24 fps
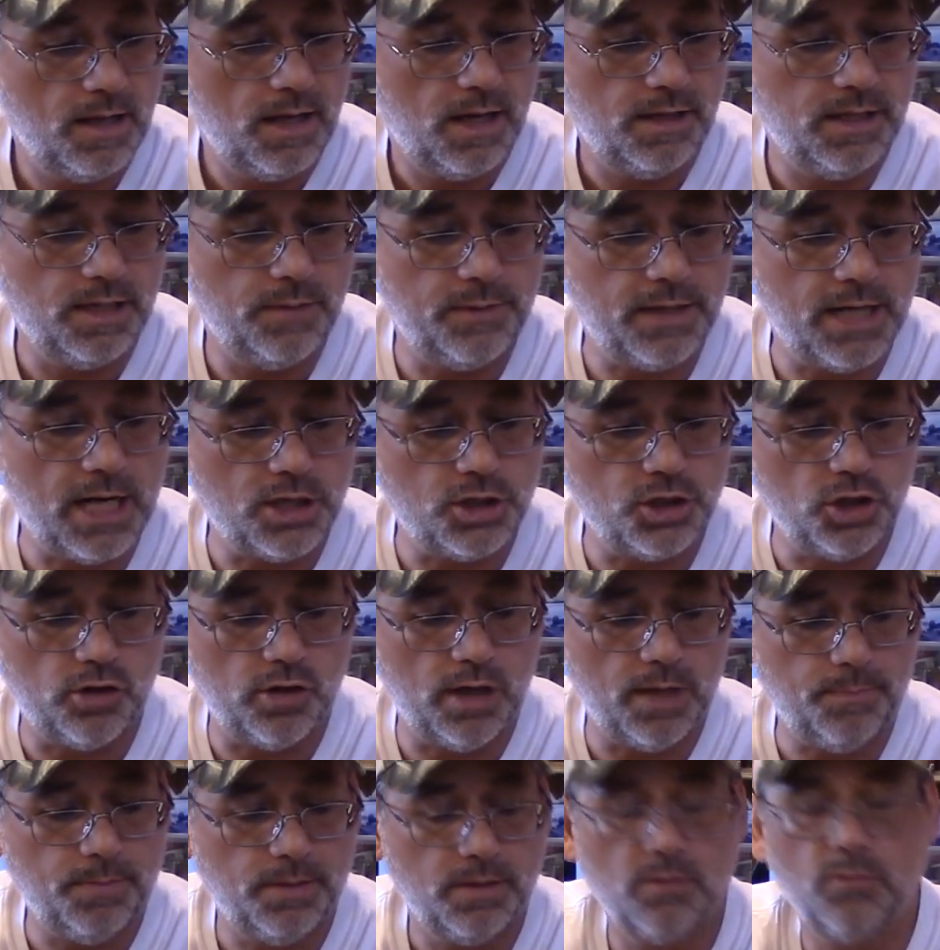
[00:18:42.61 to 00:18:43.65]
And then we got
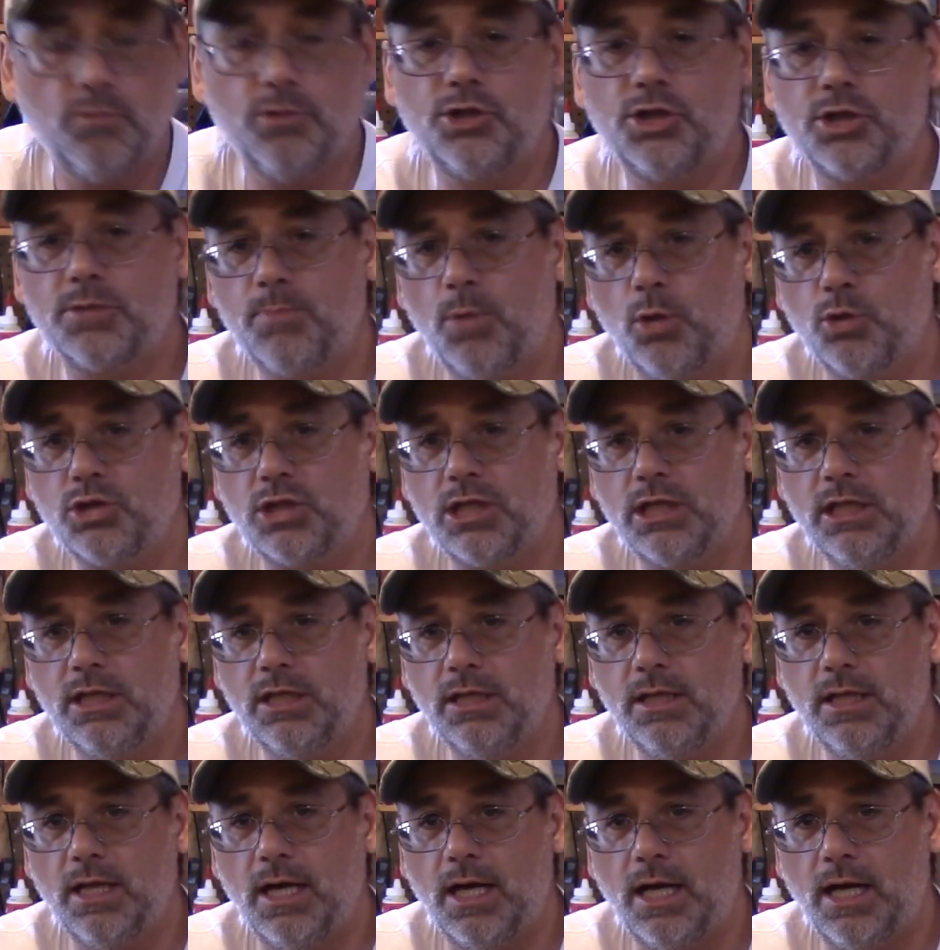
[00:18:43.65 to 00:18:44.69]
Europe, which is
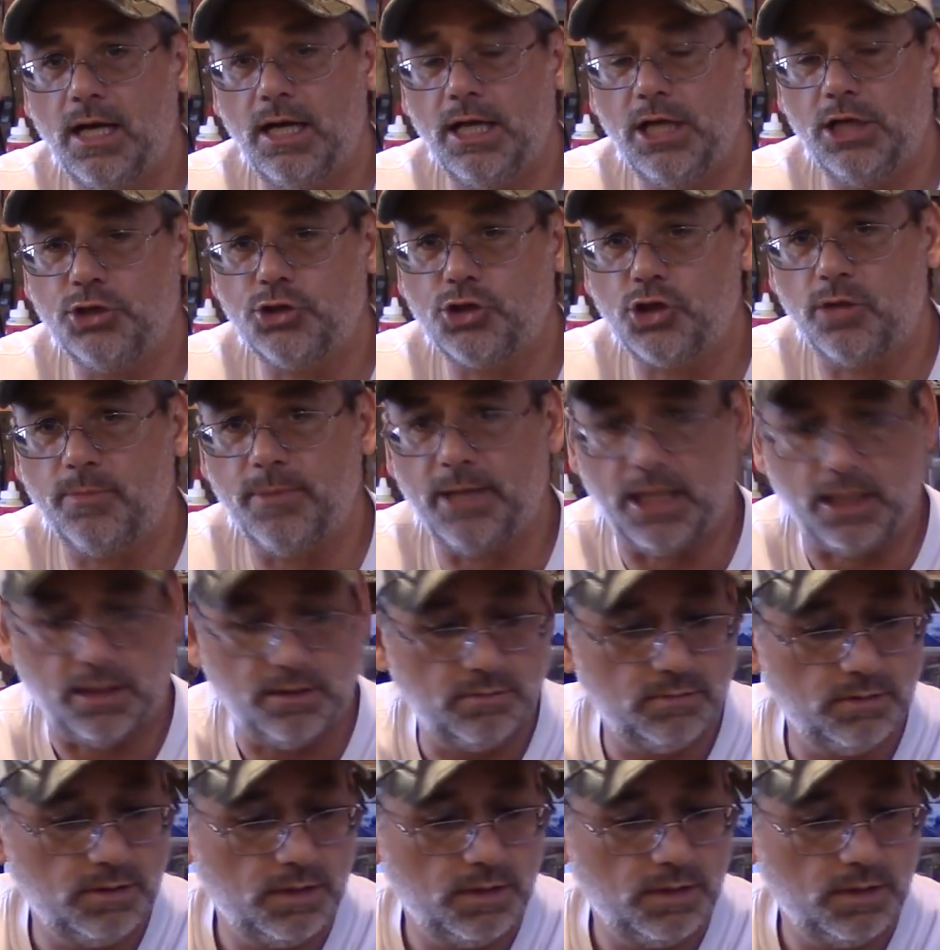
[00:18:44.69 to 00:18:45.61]
mostly uh, in Germany.